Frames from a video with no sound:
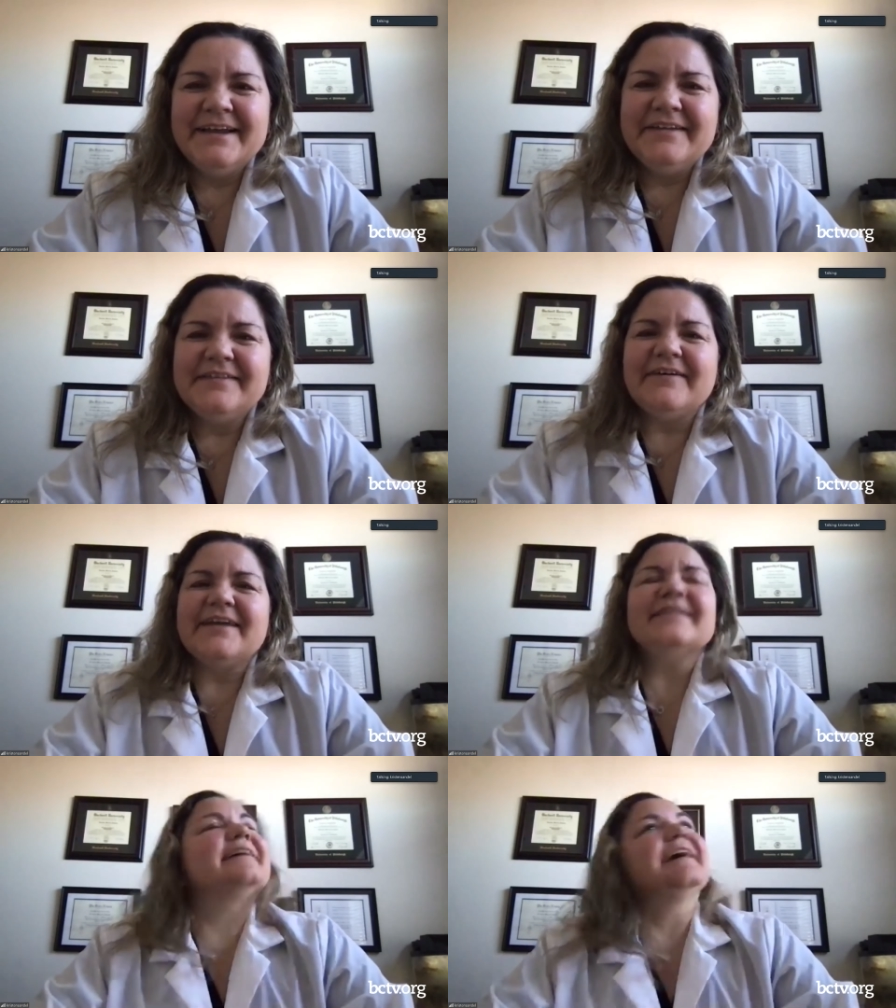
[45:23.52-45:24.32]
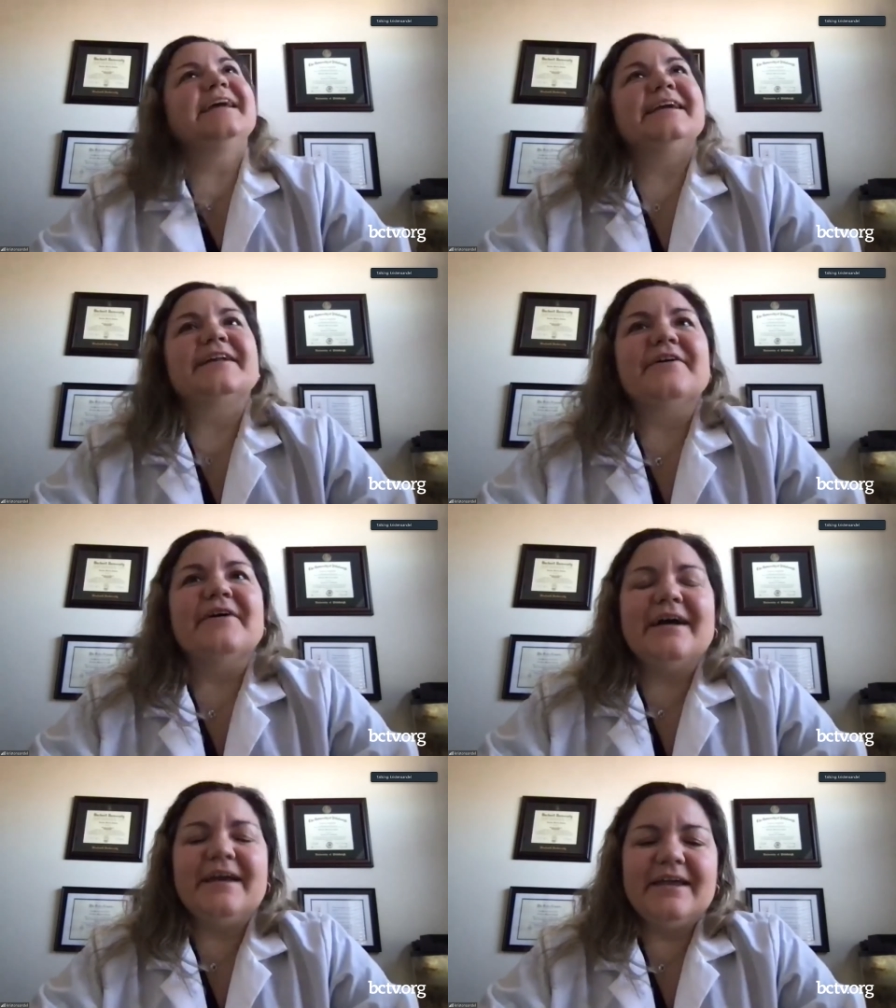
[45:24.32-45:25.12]
No, I think you know.
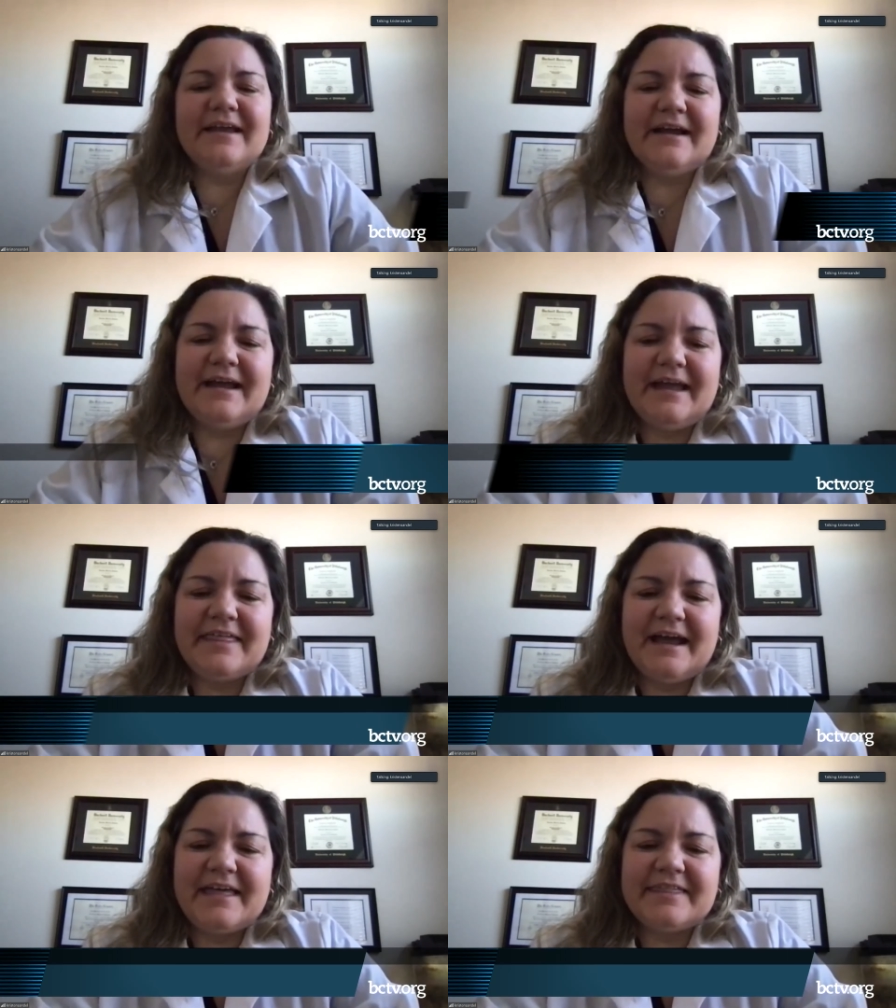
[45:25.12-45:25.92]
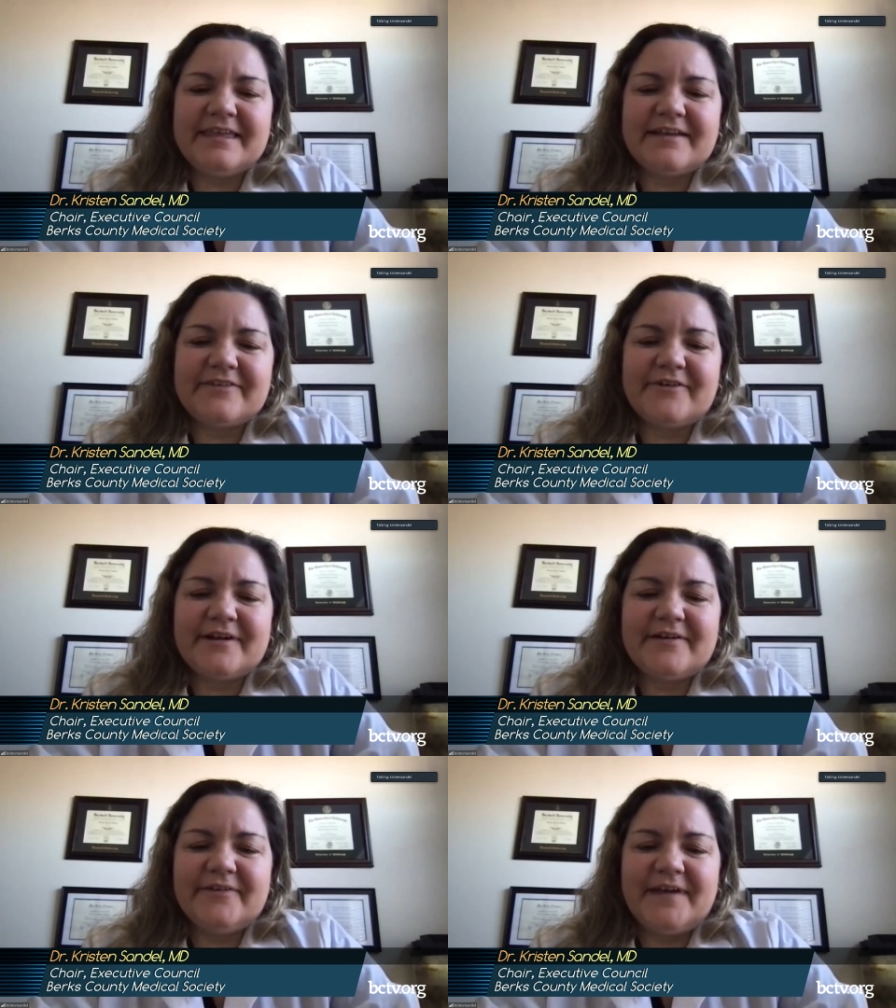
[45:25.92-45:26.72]
I, I, I think it's
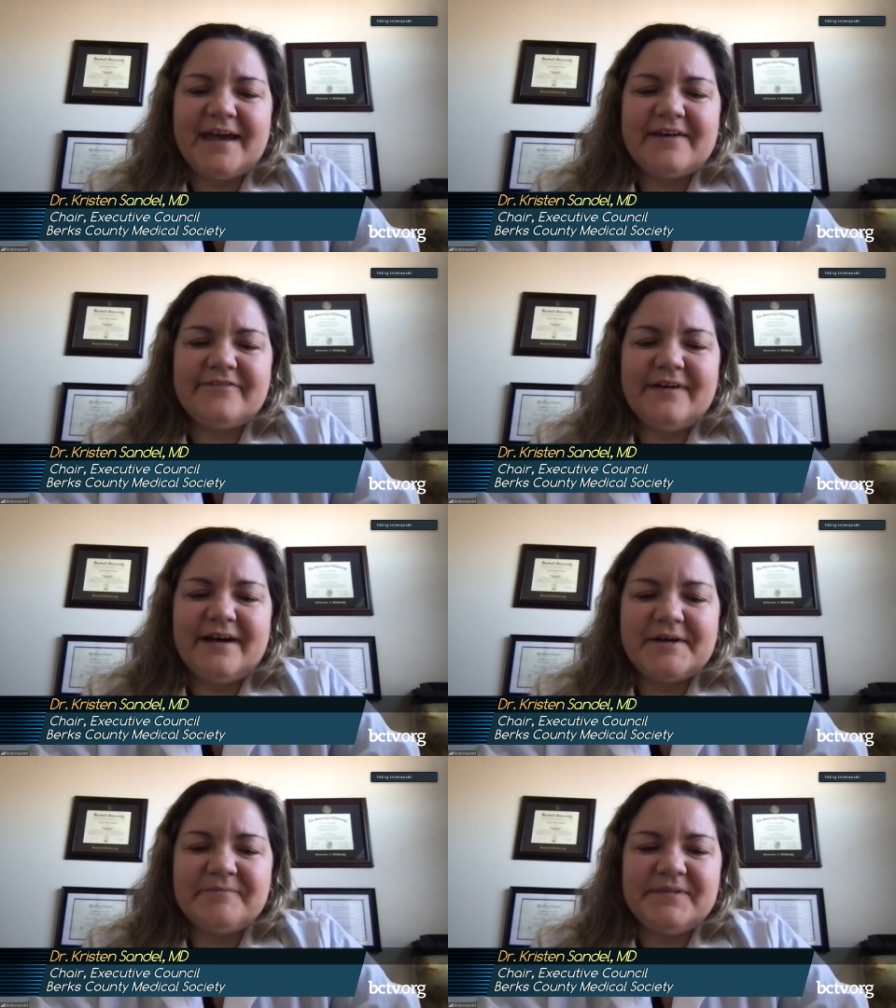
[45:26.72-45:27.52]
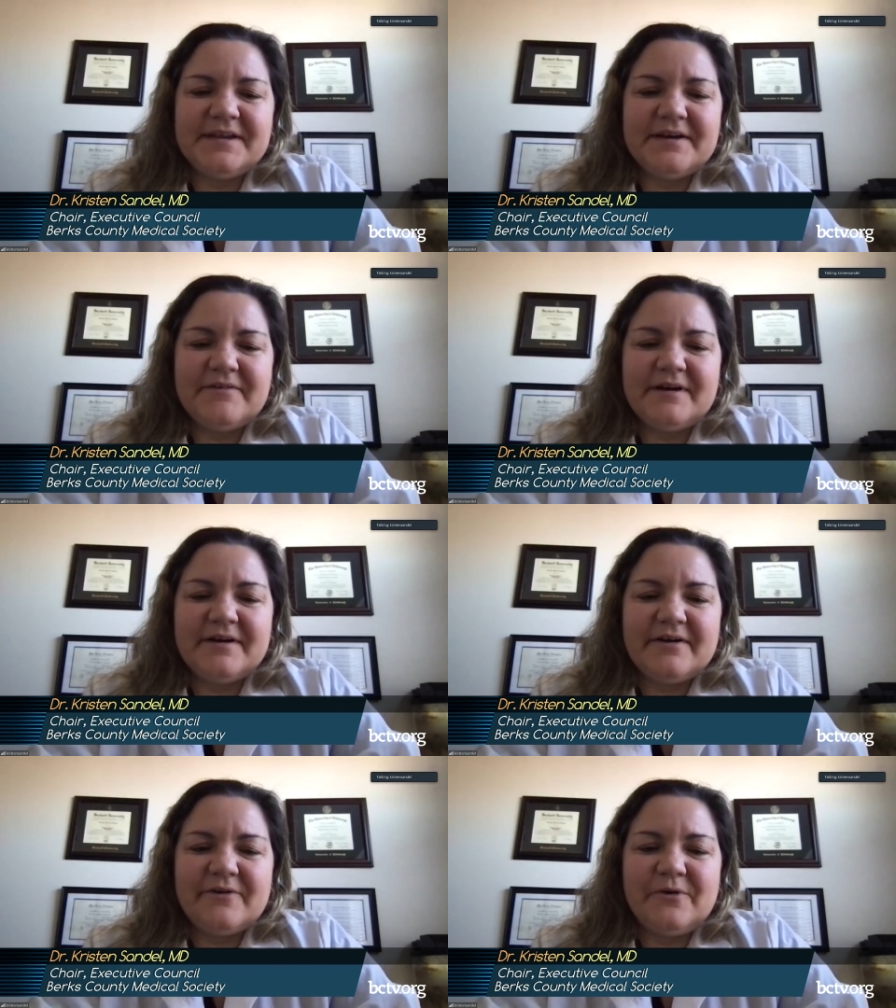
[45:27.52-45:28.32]
critical to have um, you know
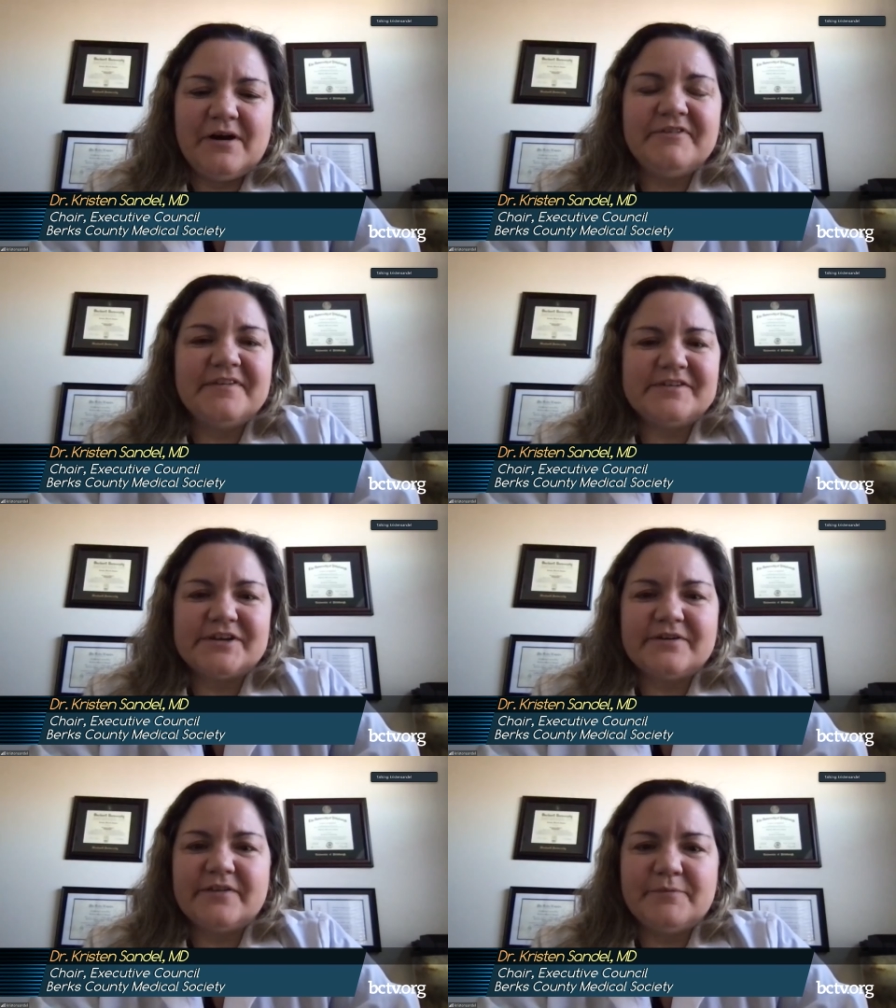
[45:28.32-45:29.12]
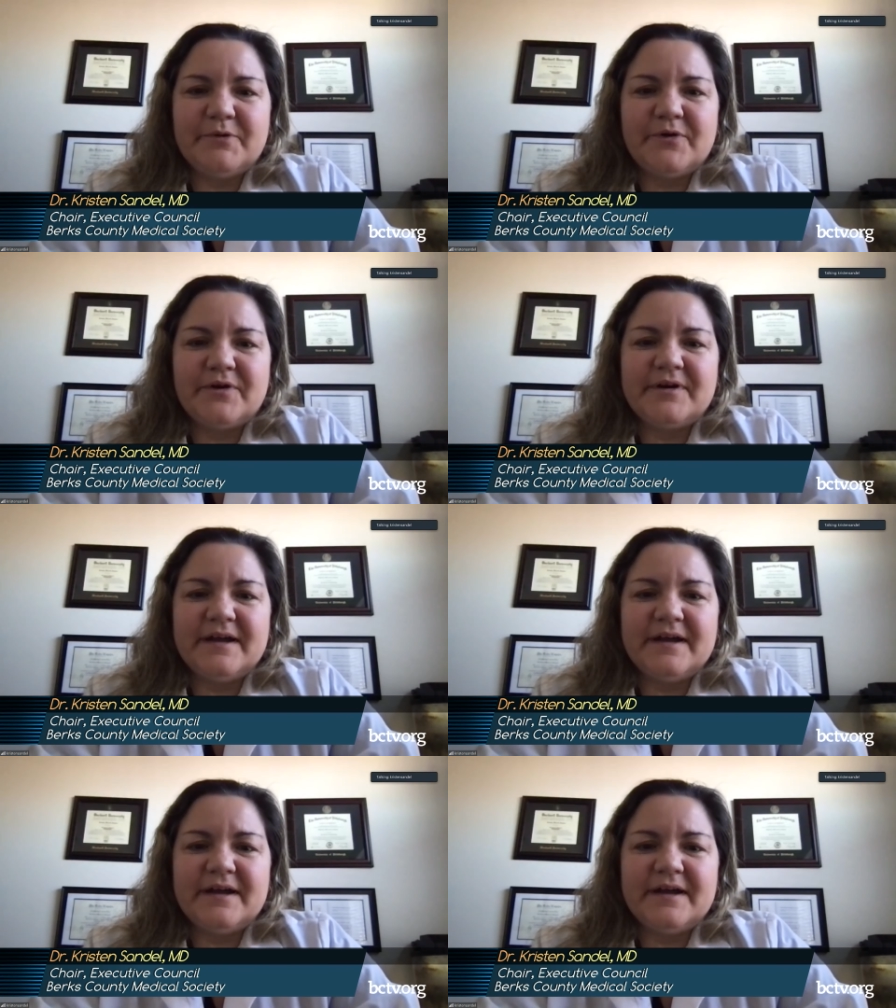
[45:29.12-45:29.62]
a, a, physician on the board.